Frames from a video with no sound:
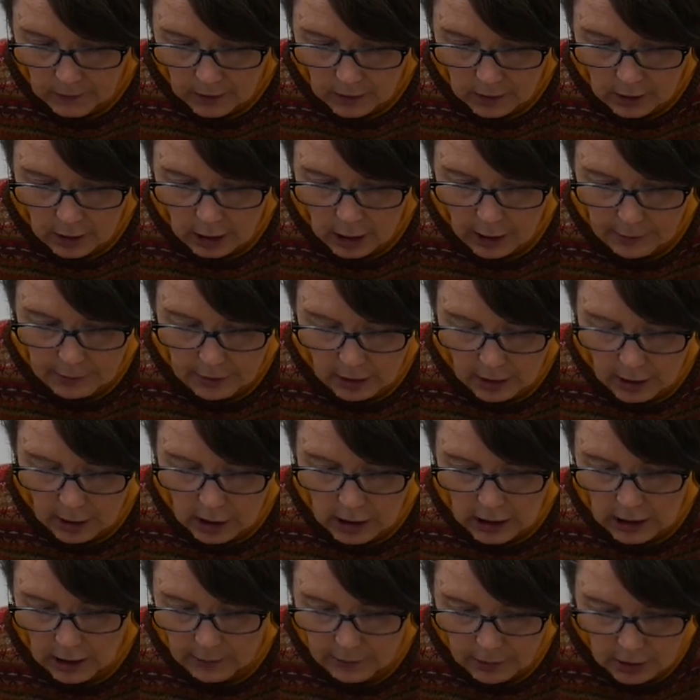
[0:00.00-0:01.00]
a
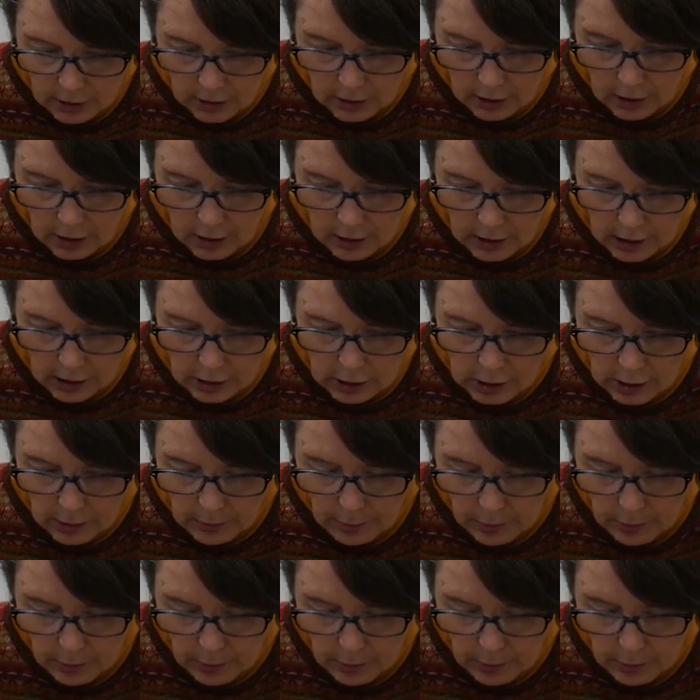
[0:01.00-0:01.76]
carbon conductor.